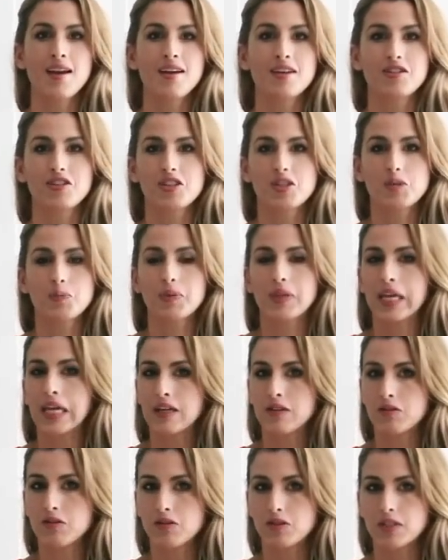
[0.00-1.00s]
just
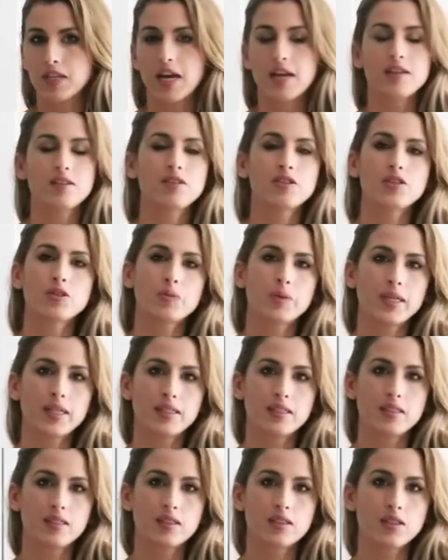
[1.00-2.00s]
plain old
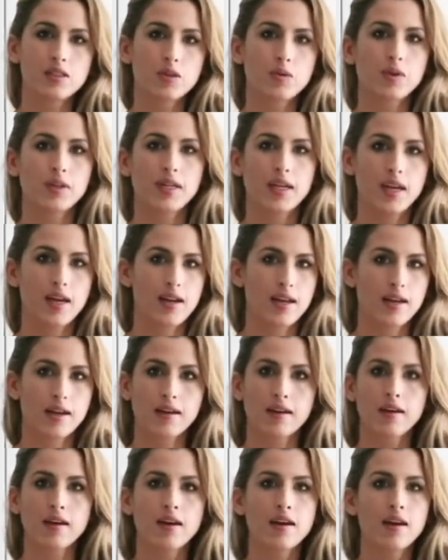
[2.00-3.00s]
unsweetened organic